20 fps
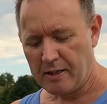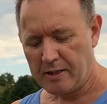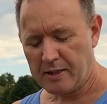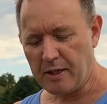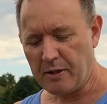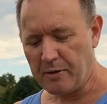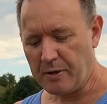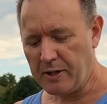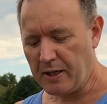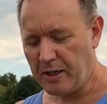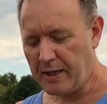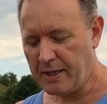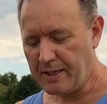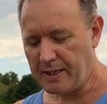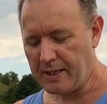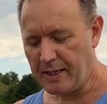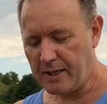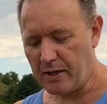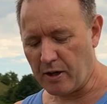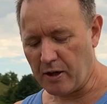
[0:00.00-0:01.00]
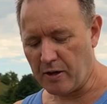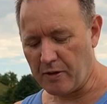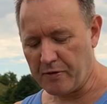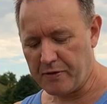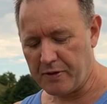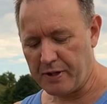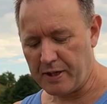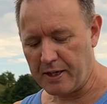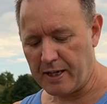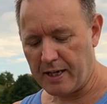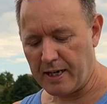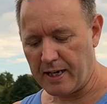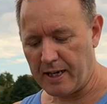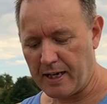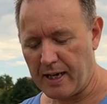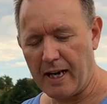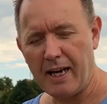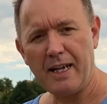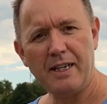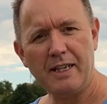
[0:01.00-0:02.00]
So the idea of the
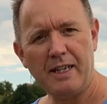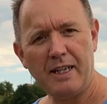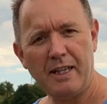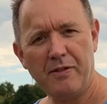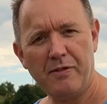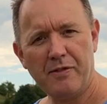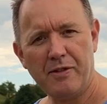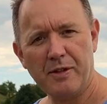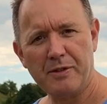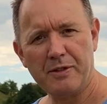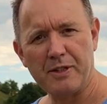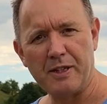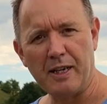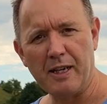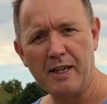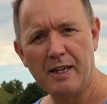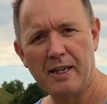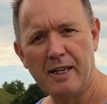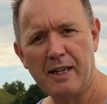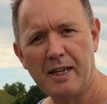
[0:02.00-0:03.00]
ND filter